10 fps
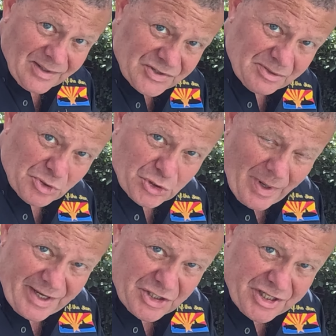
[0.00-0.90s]
Some
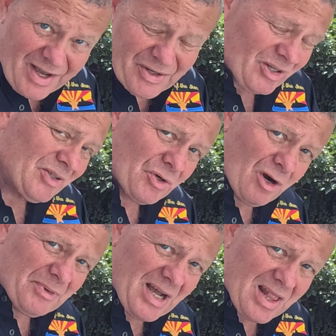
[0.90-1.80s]
shredded cheddar.
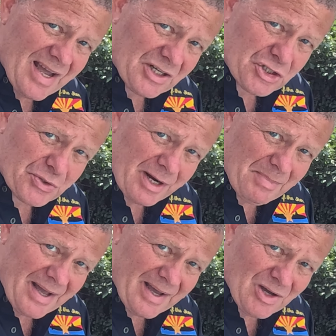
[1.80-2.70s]
Normally I like to shred
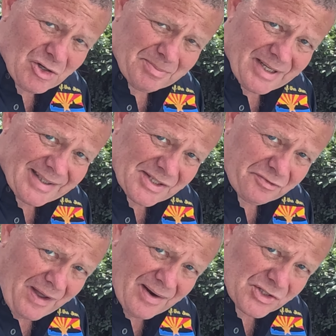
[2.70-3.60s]
my own, but this
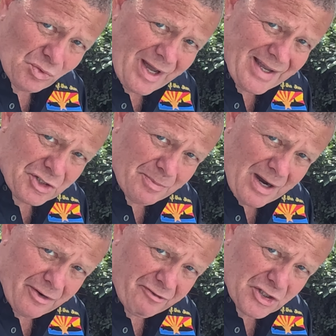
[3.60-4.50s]
found its way into my
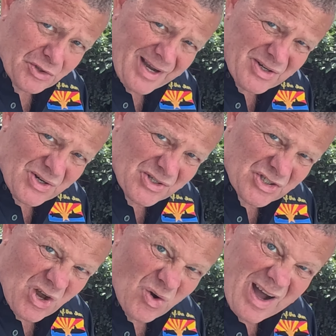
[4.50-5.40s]
refrigerator,
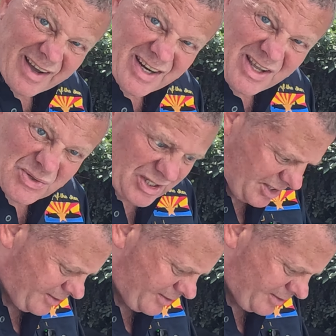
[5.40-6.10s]
so I'm gonna use it.